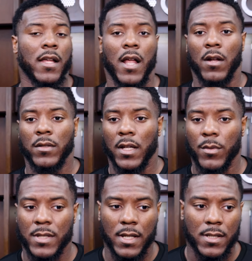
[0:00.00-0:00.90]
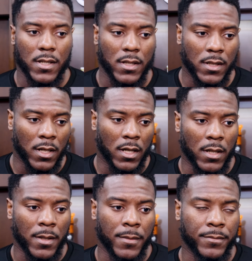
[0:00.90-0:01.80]
And I don't think it was easy.
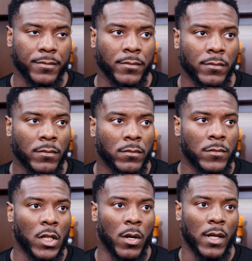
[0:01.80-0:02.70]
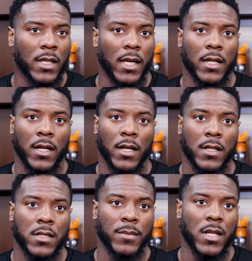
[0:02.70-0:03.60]
You know, I think
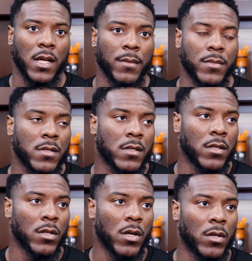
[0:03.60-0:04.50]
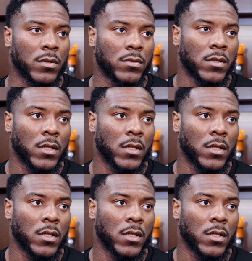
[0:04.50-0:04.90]
sometimes, you know,